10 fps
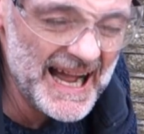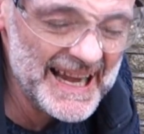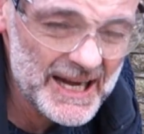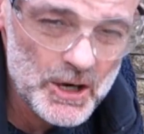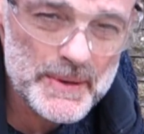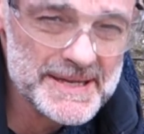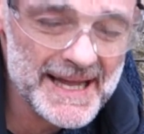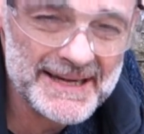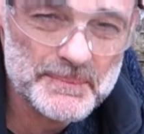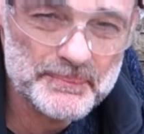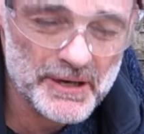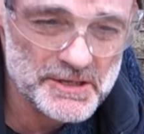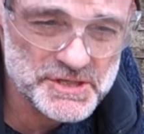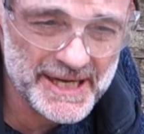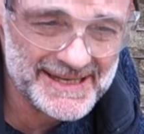I always had a
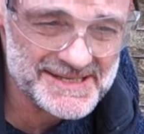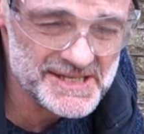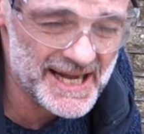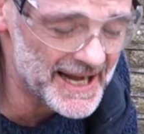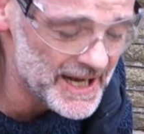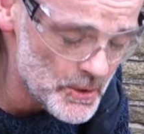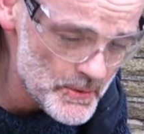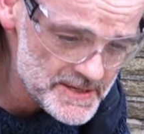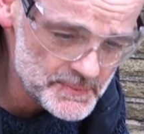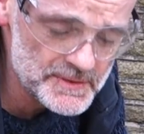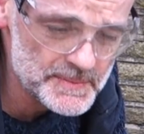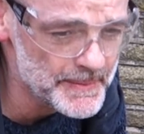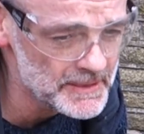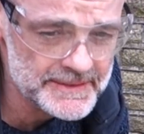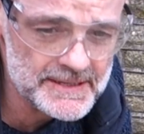project. I always was
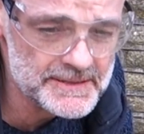building